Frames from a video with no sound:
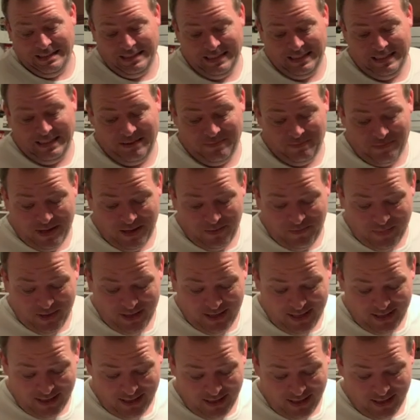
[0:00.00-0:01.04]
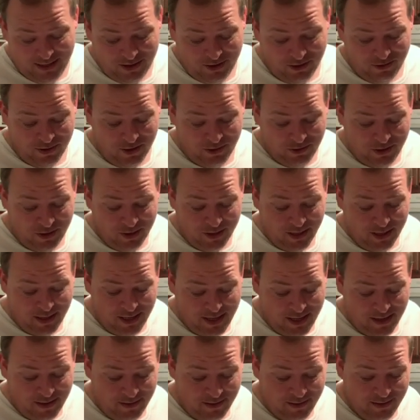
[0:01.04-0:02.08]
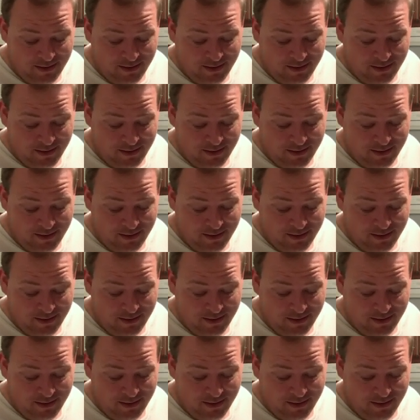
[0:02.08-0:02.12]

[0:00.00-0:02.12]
It might be. It's gross looking now.